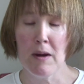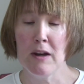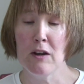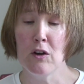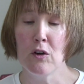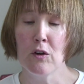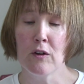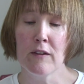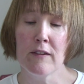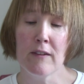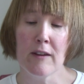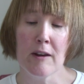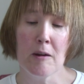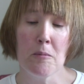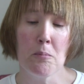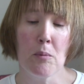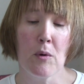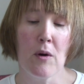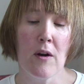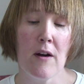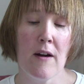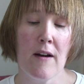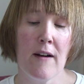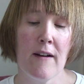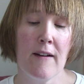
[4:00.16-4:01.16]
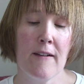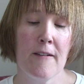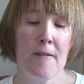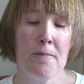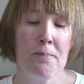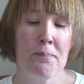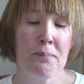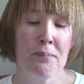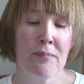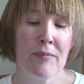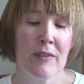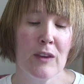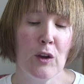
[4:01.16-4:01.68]
my nursing bra,
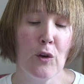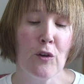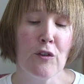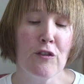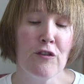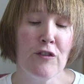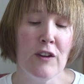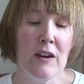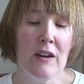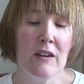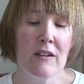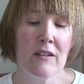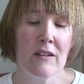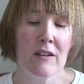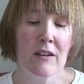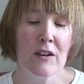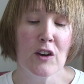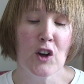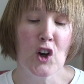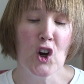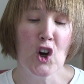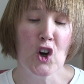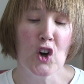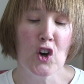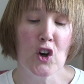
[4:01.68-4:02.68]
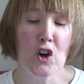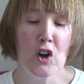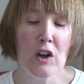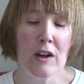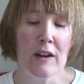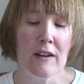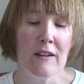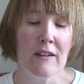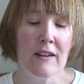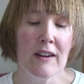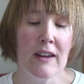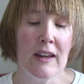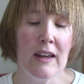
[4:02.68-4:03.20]
your feet curl
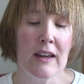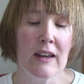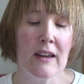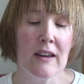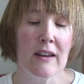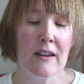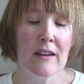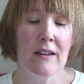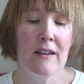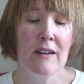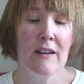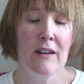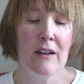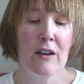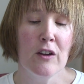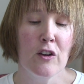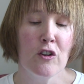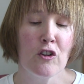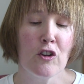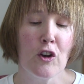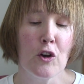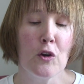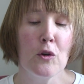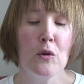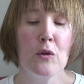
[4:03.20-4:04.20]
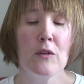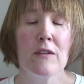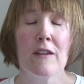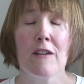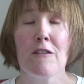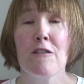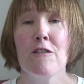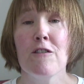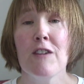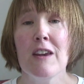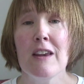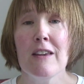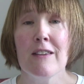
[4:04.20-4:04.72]
and kick, toes a
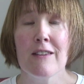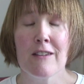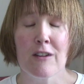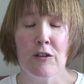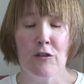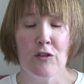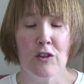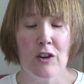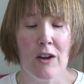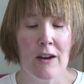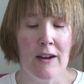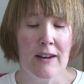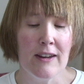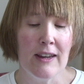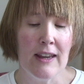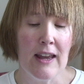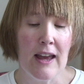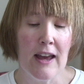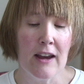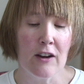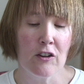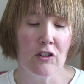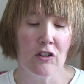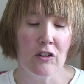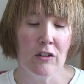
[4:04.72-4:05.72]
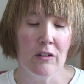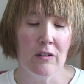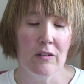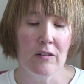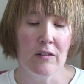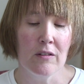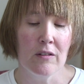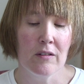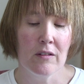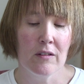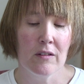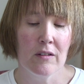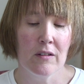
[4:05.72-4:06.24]
feast of tiny action.
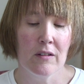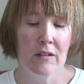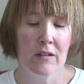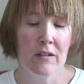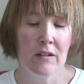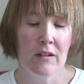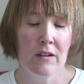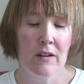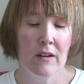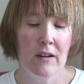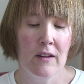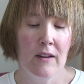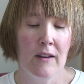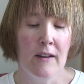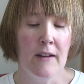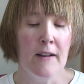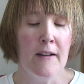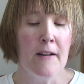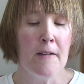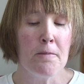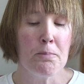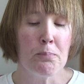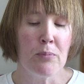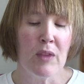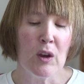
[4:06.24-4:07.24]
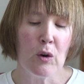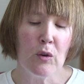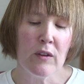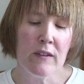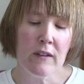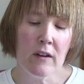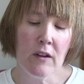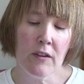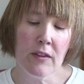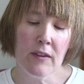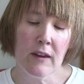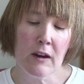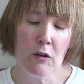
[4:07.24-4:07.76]
There is
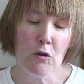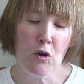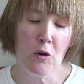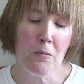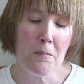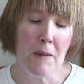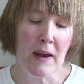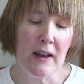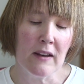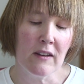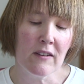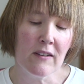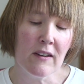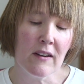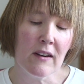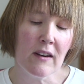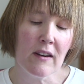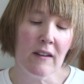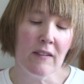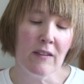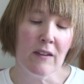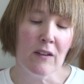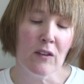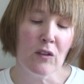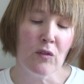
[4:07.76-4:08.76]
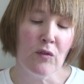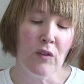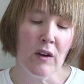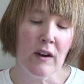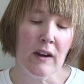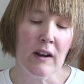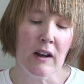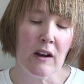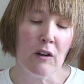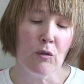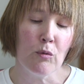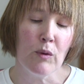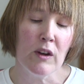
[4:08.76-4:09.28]
nothing romantic in this
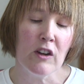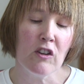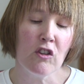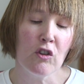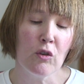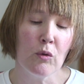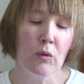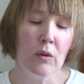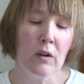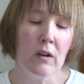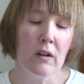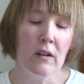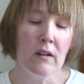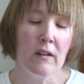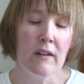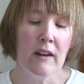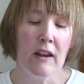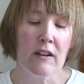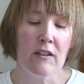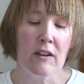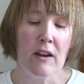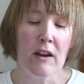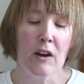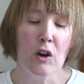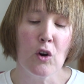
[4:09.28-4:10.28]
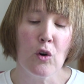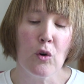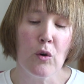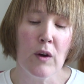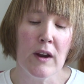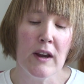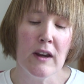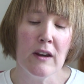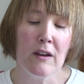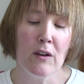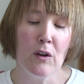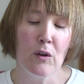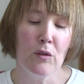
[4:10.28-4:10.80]
vital ritual, yet I
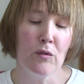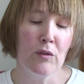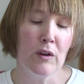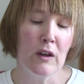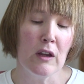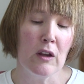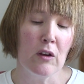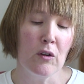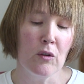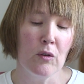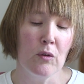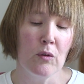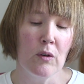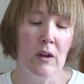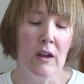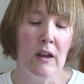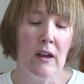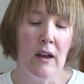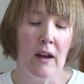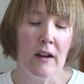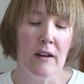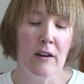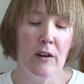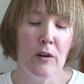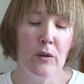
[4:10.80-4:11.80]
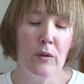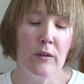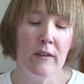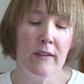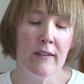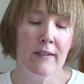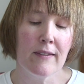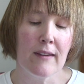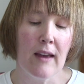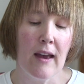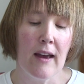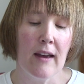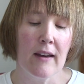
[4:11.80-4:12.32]
crane over you, a loose
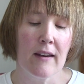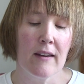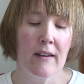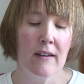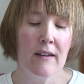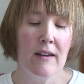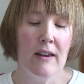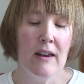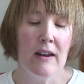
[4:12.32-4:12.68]
sack,